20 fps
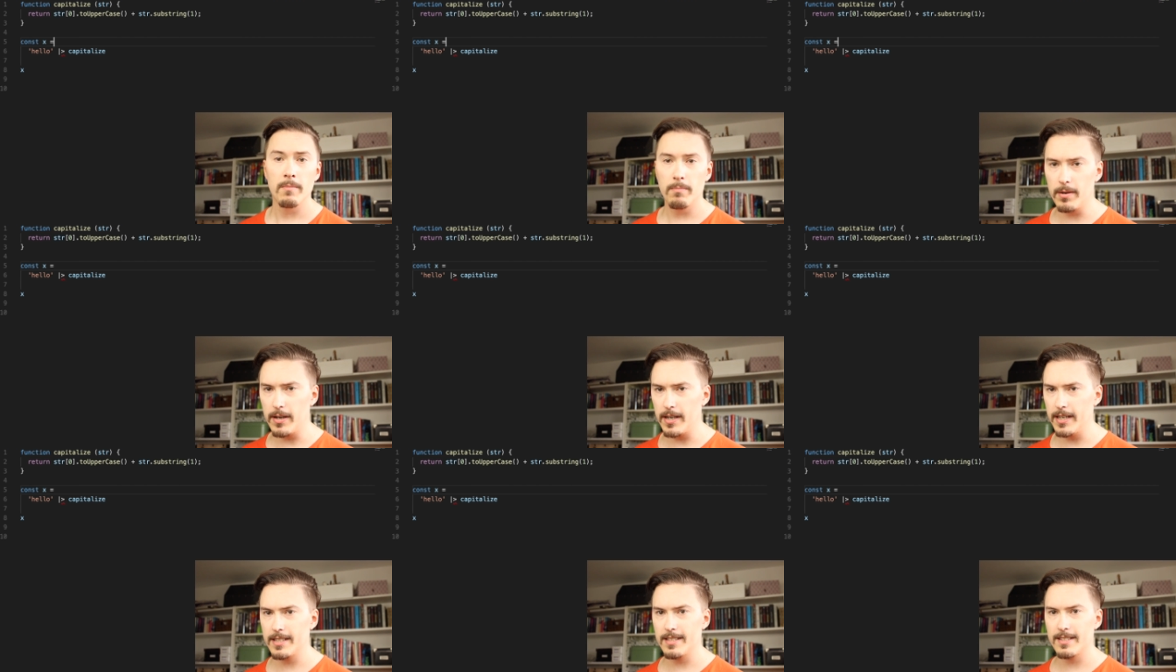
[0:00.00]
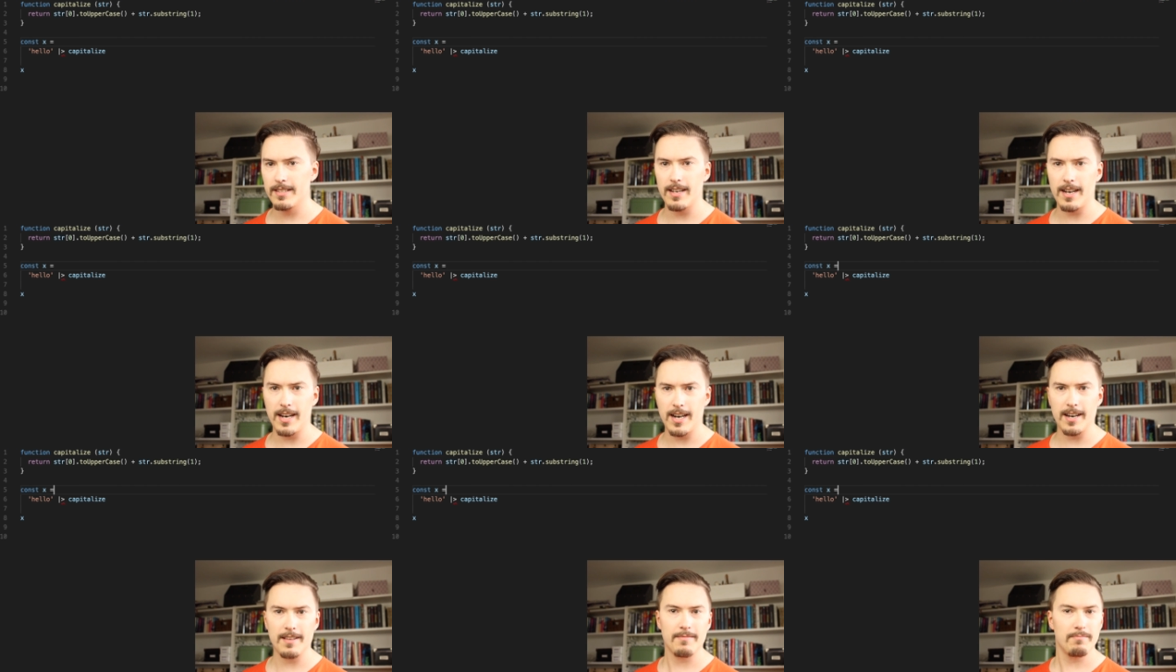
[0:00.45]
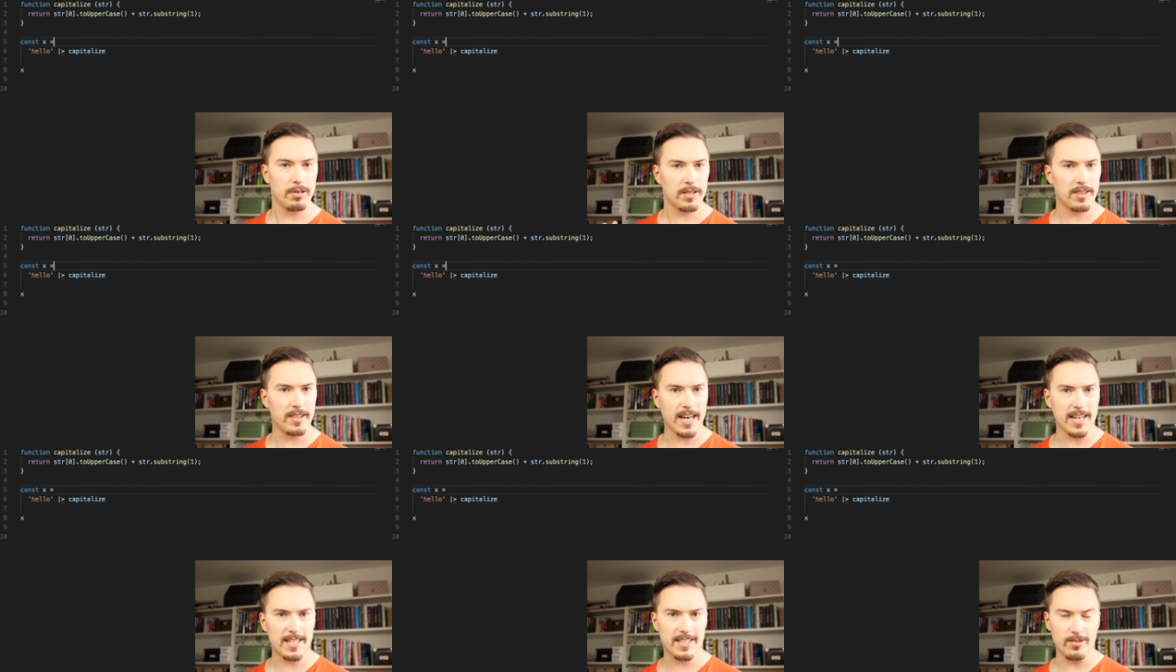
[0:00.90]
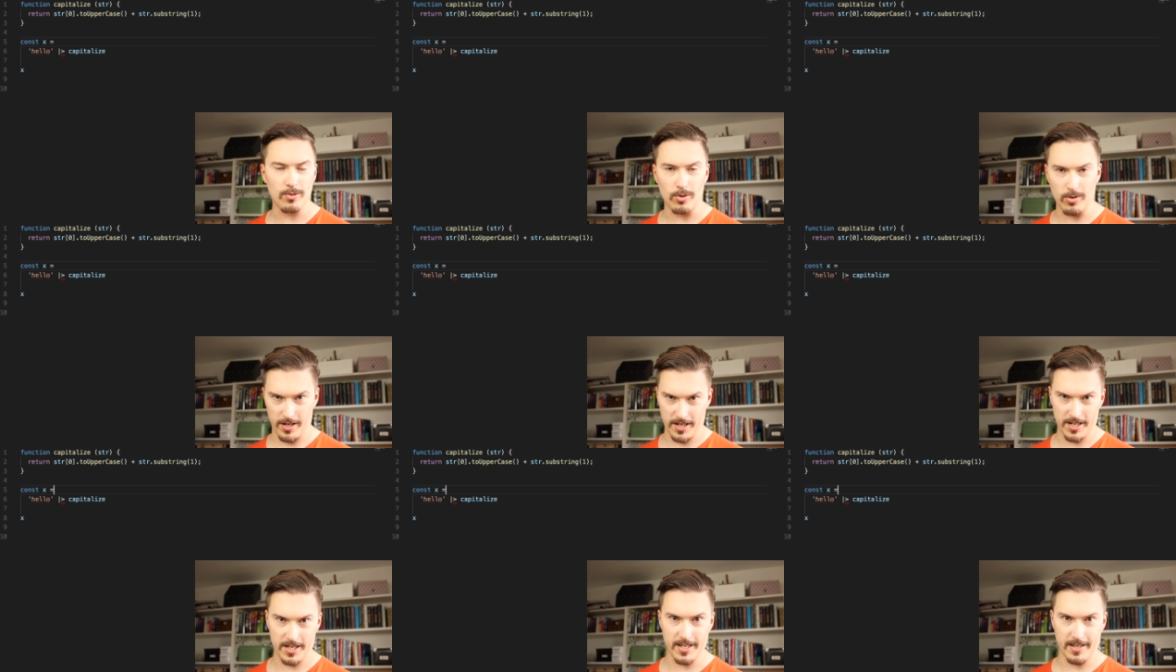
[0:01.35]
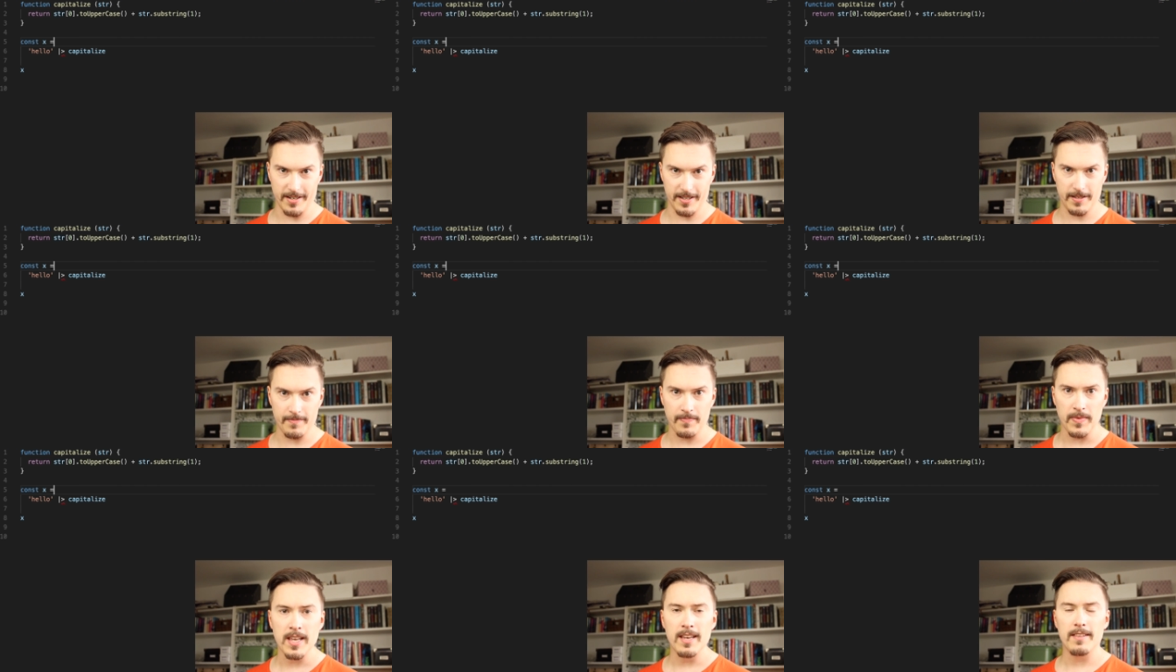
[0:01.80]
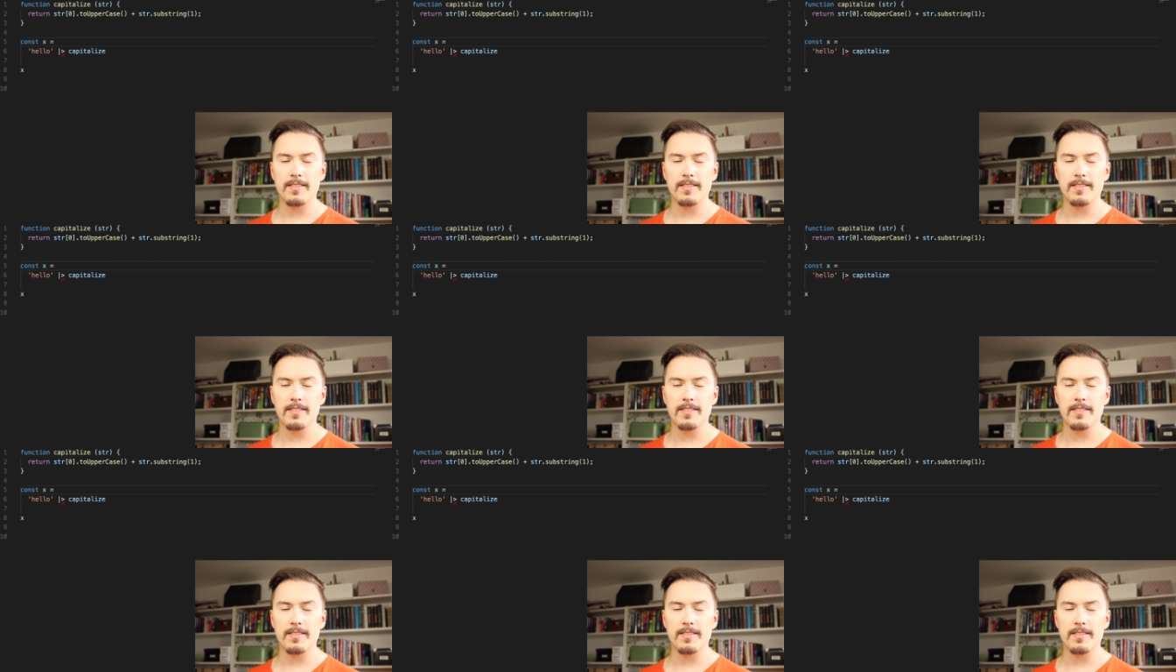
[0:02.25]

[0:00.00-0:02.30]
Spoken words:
but that's all it does.